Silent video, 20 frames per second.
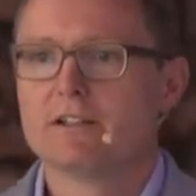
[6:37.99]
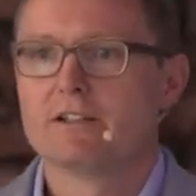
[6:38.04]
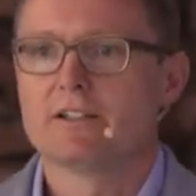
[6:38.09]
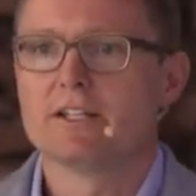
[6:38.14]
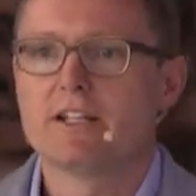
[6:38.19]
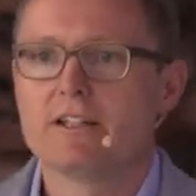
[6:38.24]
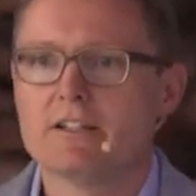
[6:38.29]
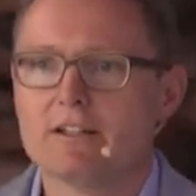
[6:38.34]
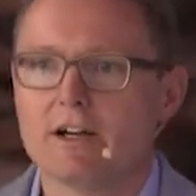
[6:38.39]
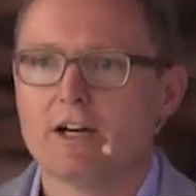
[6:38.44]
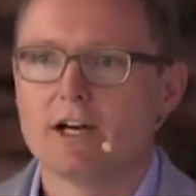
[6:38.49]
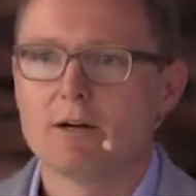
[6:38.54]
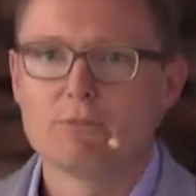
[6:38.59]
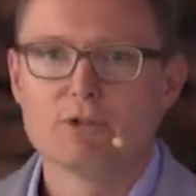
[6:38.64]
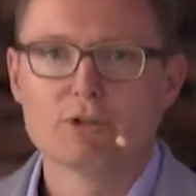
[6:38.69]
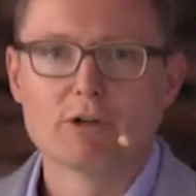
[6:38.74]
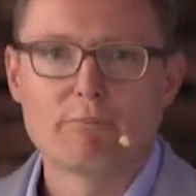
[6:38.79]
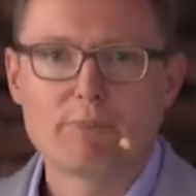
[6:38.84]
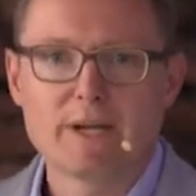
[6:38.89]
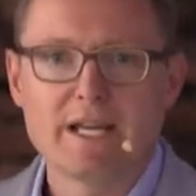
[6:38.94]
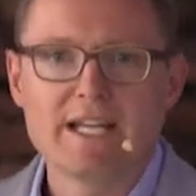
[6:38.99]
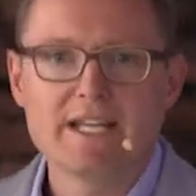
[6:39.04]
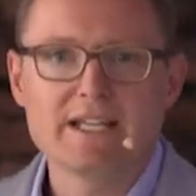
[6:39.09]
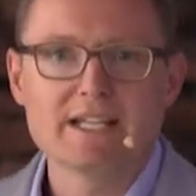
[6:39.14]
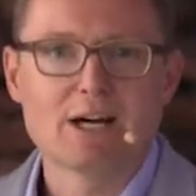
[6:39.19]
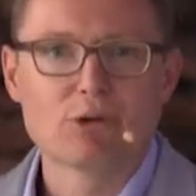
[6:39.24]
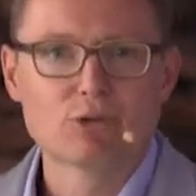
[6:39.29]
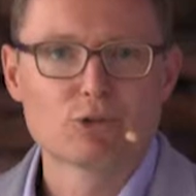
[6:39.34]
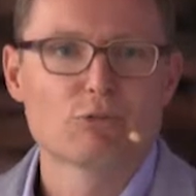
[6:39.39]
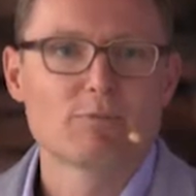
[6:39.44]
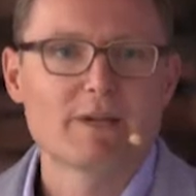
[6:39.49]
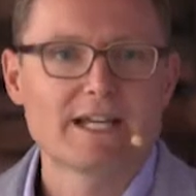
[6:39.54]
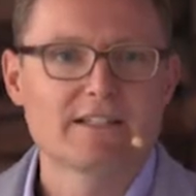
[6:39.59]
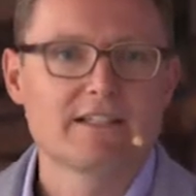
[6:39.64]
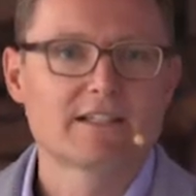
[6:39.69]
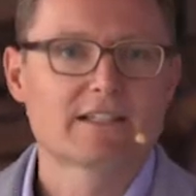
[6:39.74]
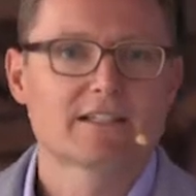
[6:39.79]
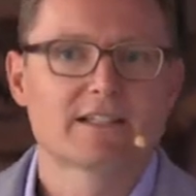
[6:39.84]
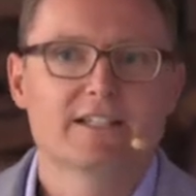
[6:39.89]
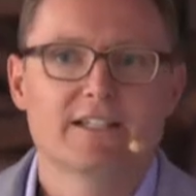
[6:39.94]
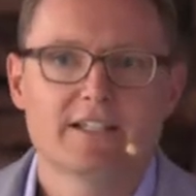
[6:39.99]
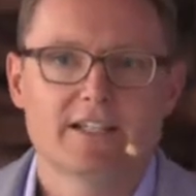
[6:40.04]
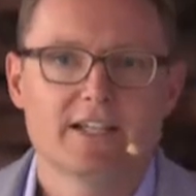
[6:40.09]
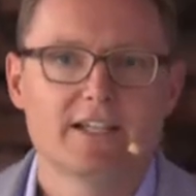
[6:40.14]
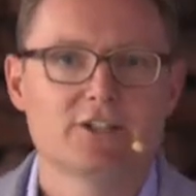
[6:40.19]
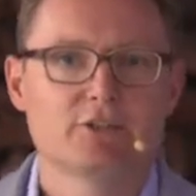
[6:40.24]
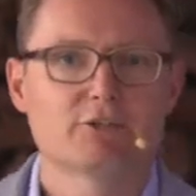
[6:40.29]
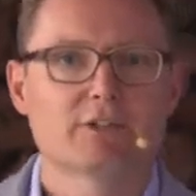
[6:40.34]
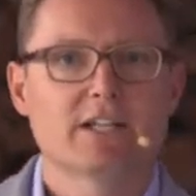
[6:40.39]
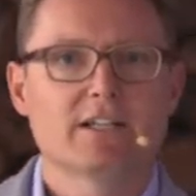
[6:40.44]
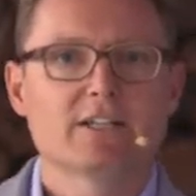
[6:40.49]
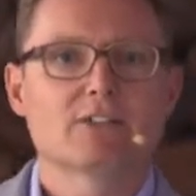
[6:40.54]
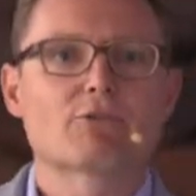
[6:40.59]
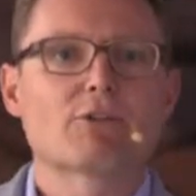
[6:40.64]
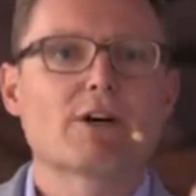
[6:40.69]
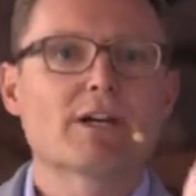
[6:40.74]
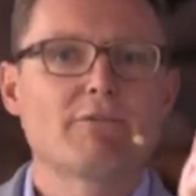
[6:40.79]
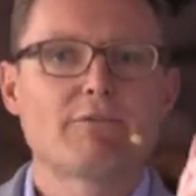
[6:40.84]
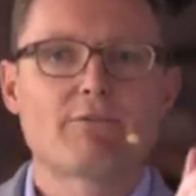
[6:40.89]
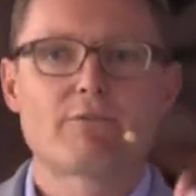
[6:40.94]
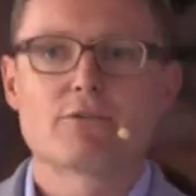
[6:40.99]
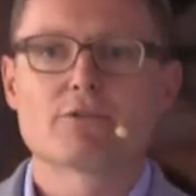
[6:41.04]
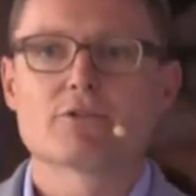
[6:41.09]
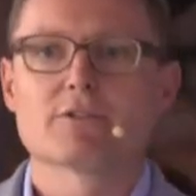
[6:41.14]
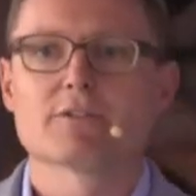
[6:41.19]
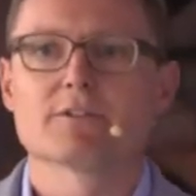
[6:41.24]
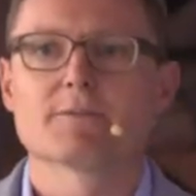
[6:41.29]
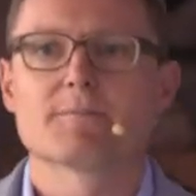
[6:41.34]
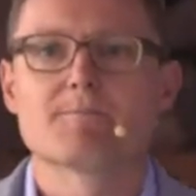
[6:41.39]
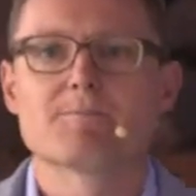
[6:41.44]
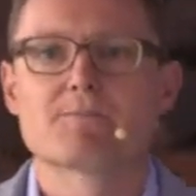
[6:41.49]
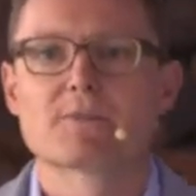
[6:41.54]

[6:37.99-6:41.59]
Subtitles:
Then you're paying automatically, and you can drive further.